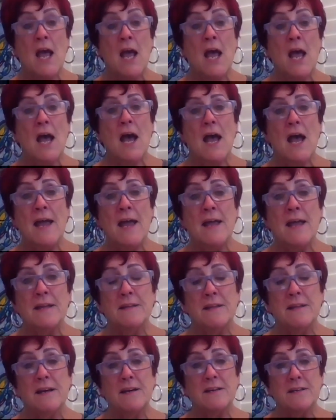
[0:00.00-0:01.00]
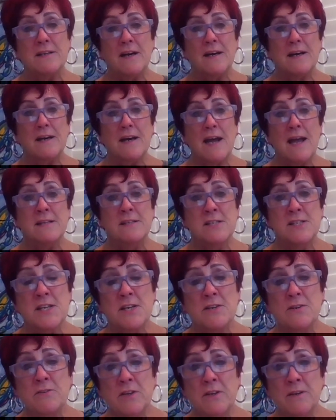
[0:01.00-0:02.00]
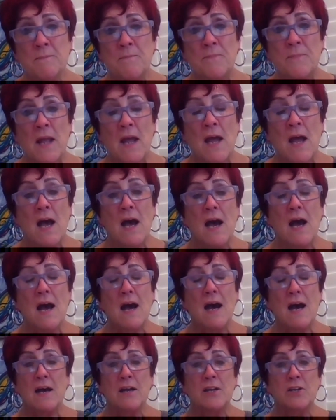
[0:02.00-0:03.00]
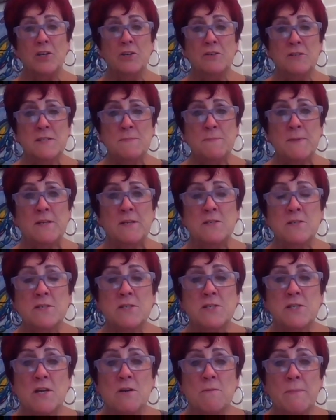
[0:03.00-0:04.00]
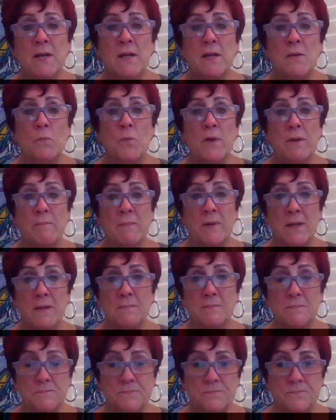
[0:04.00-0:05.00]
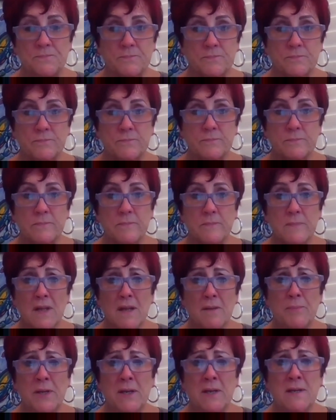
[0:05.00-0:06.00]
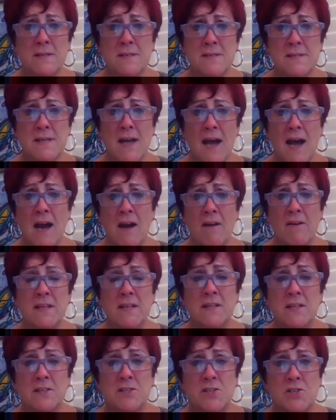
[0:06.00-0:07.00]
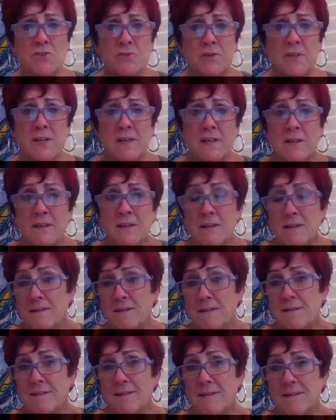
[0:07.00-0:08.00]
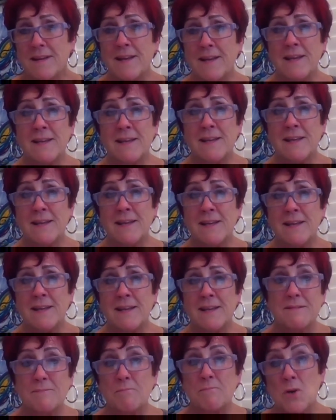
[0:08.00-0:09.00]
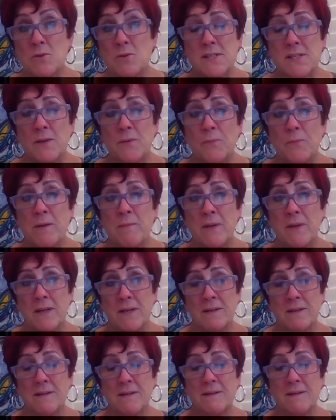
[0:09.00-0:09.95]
Good. And Sonia, you speak to so many women because our industry is mostly women.